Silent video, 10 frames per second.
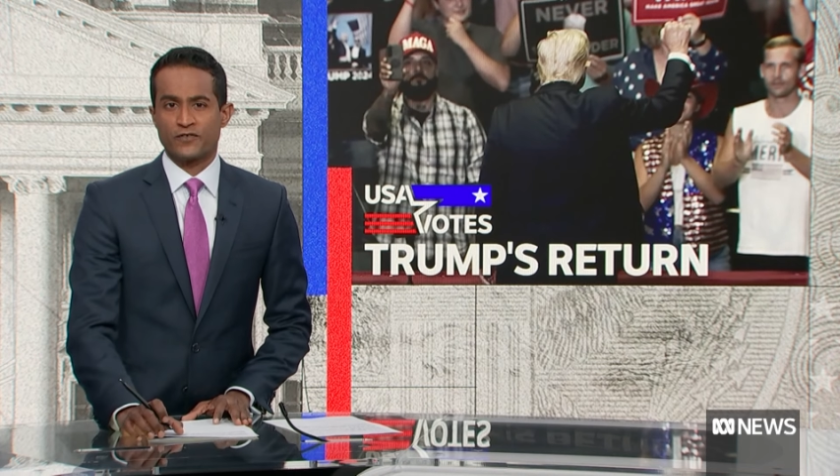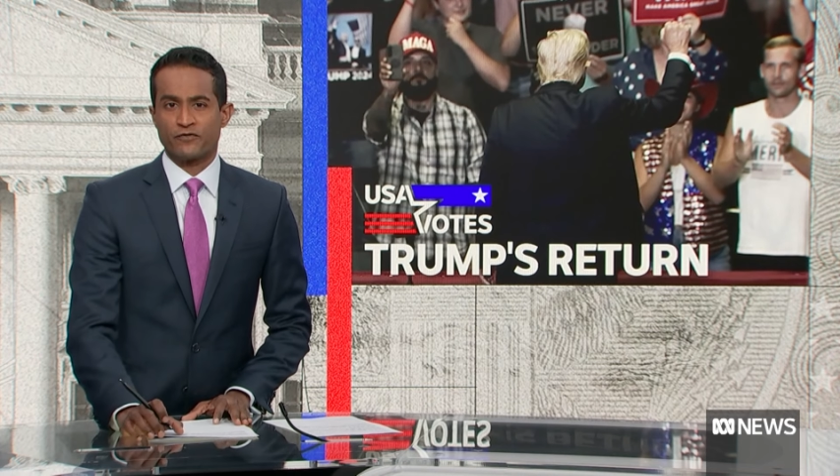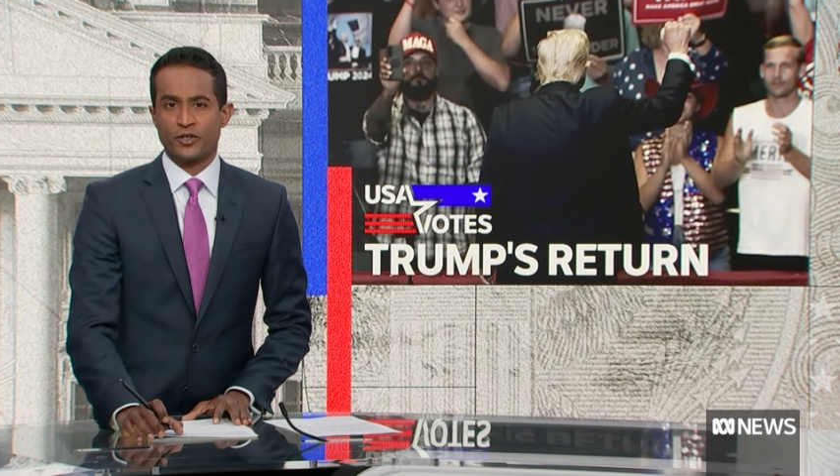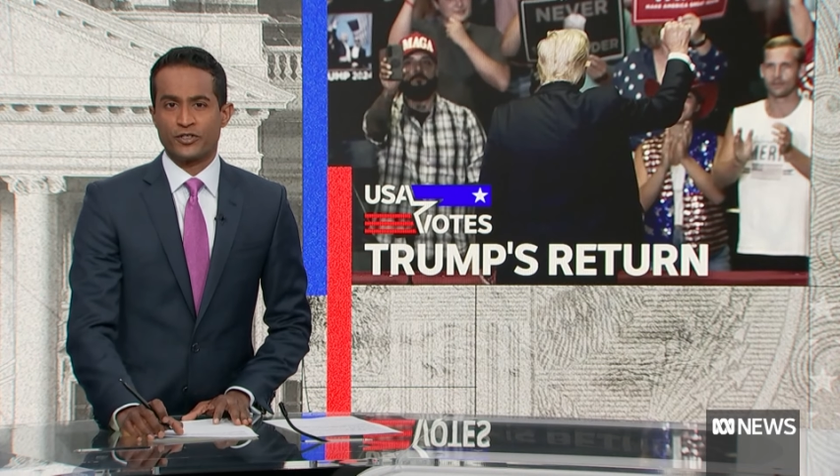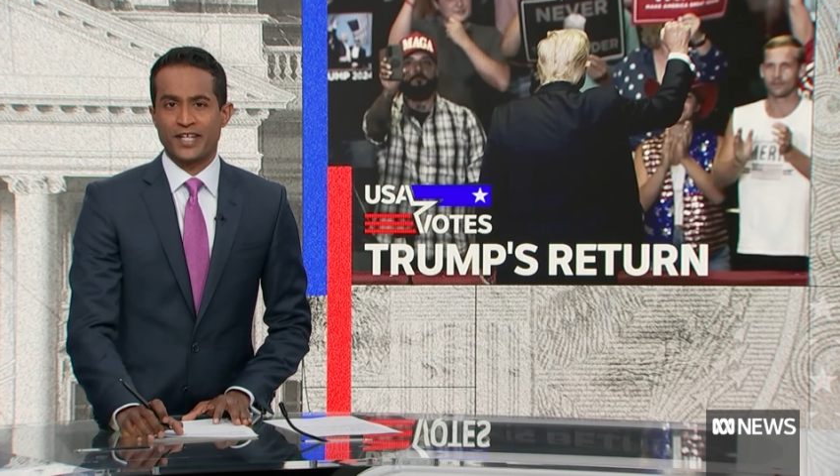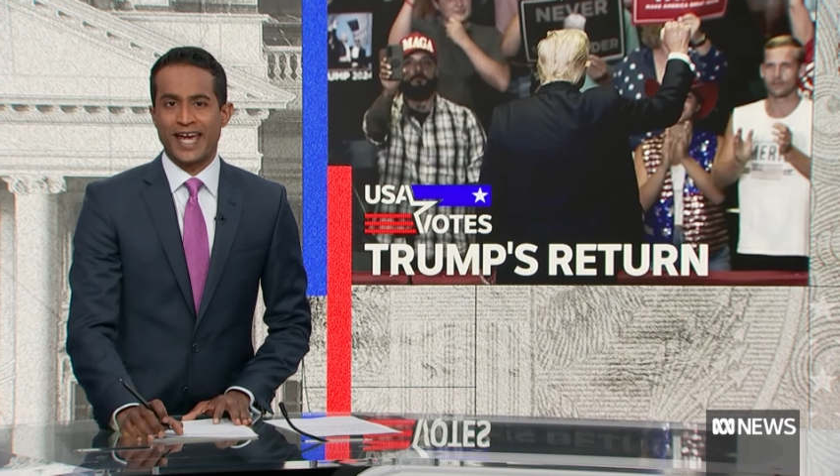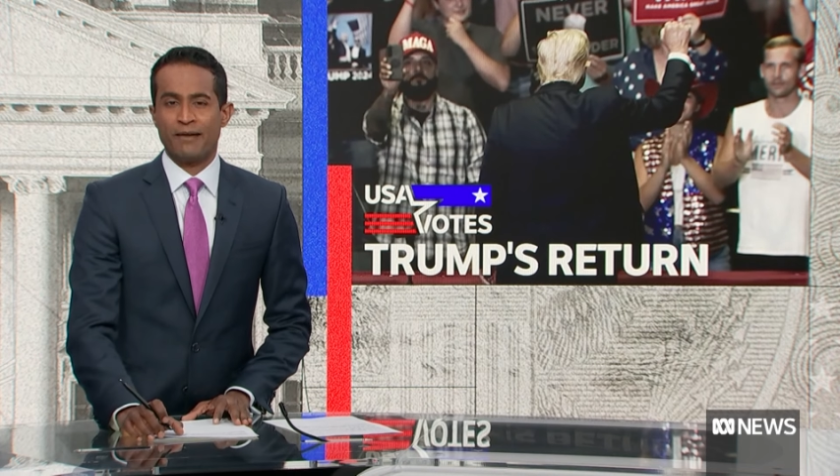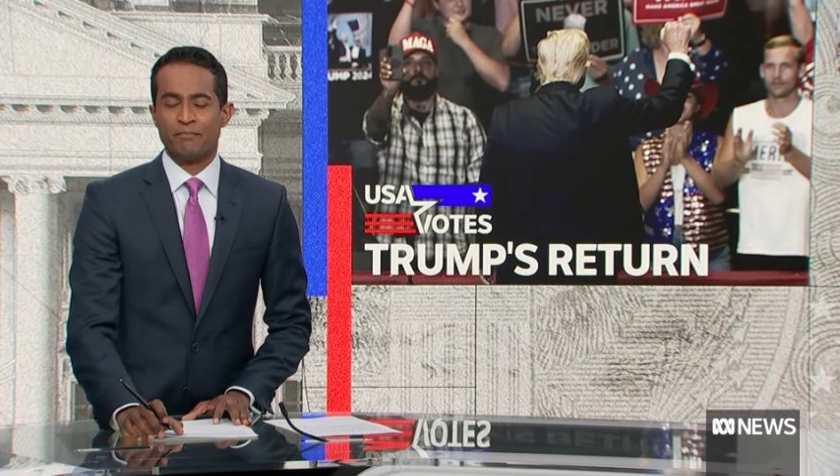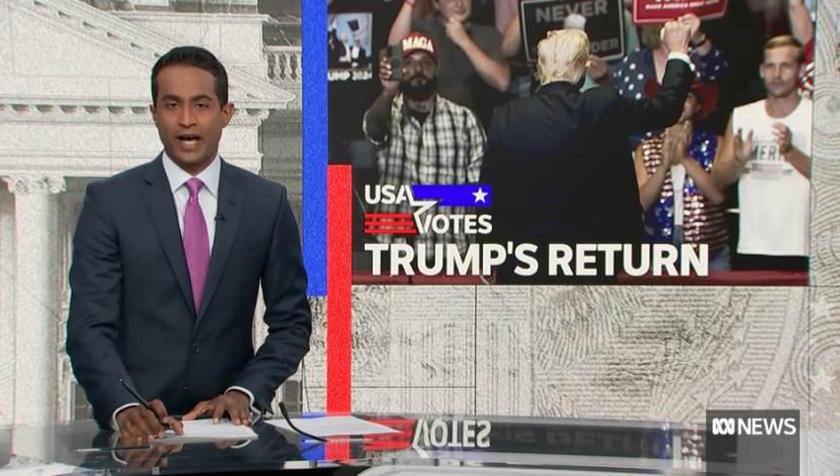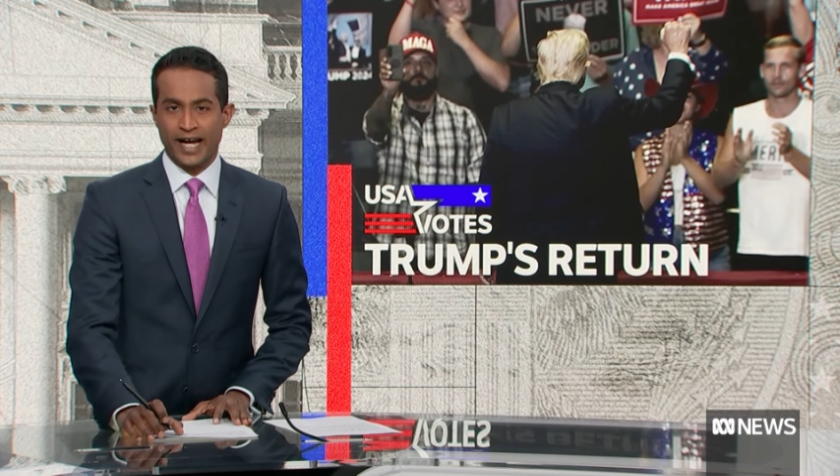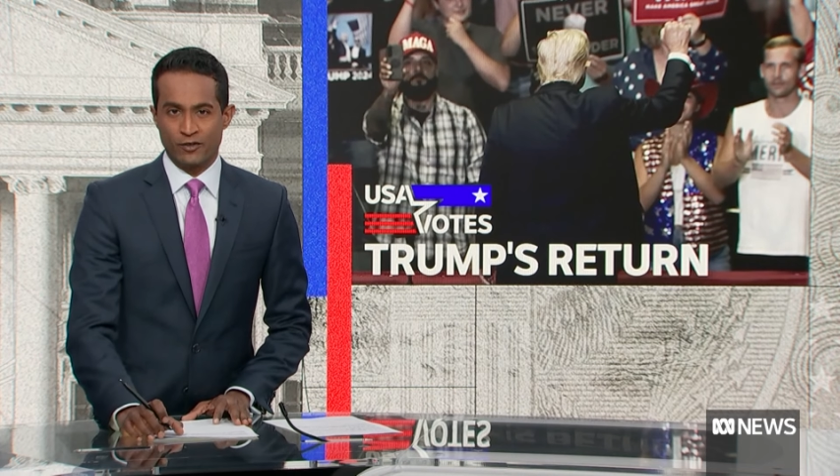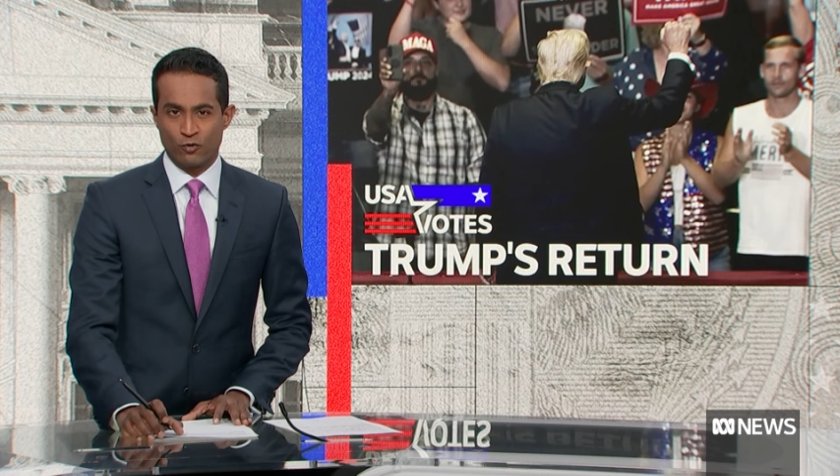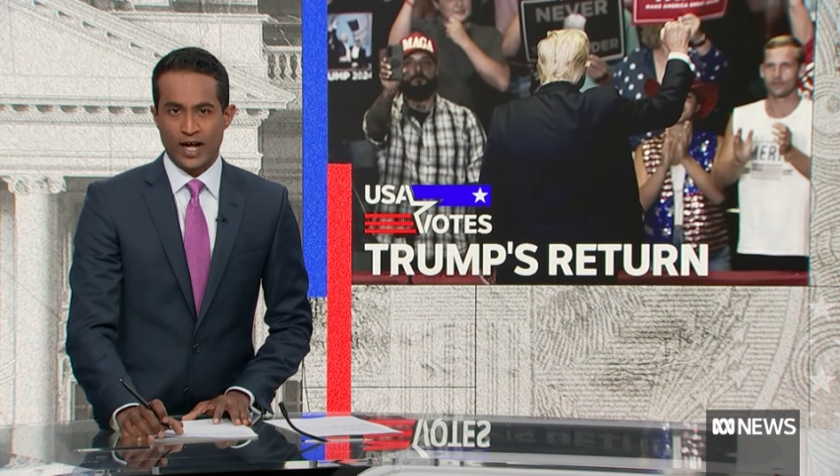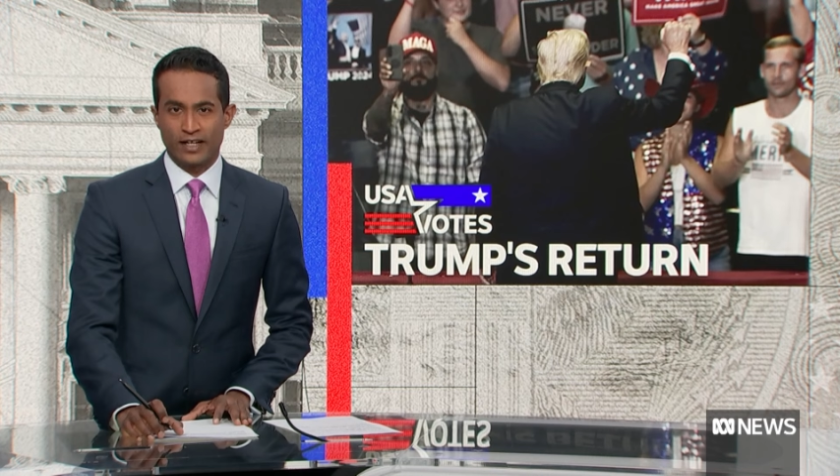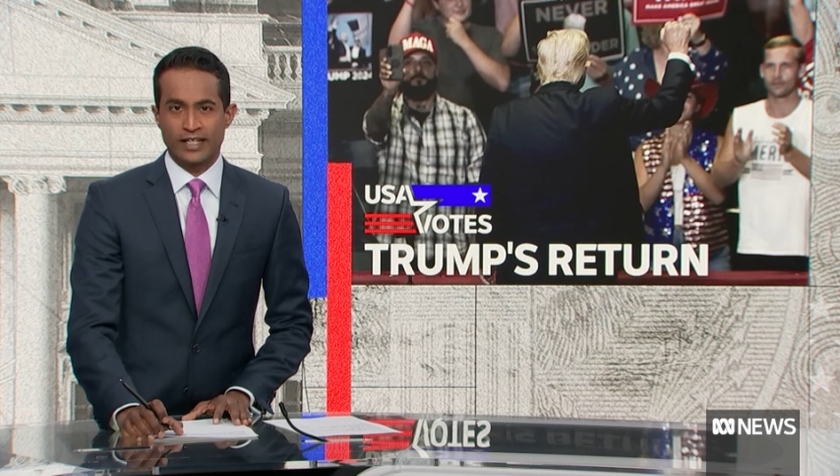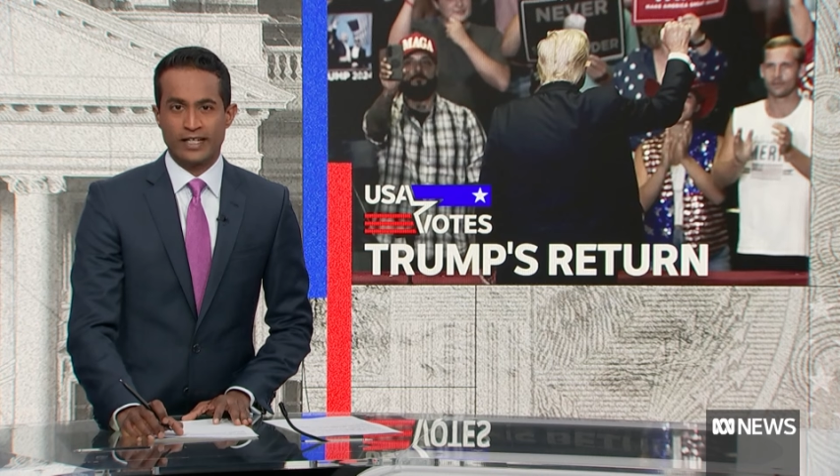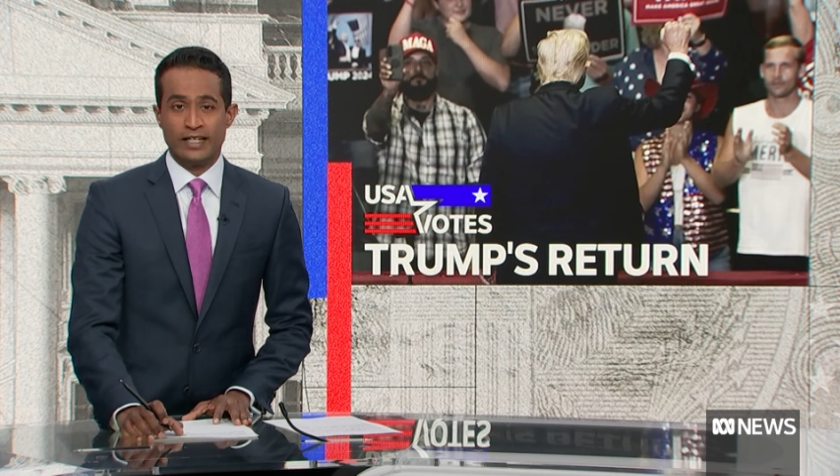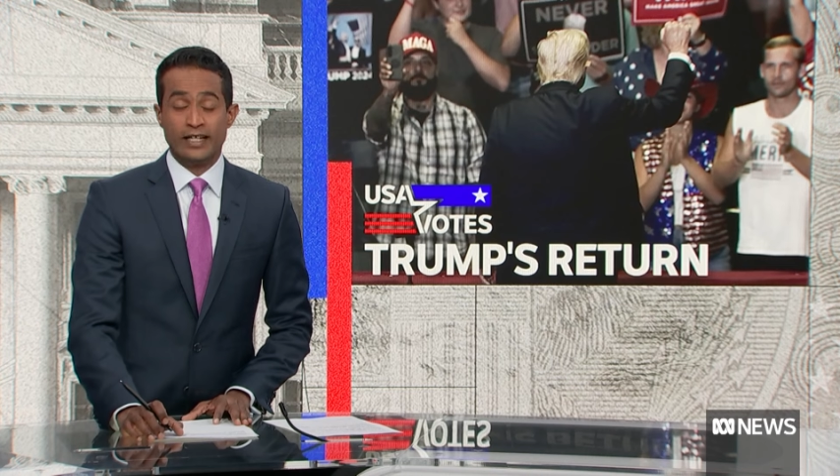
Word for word: first campaign rally,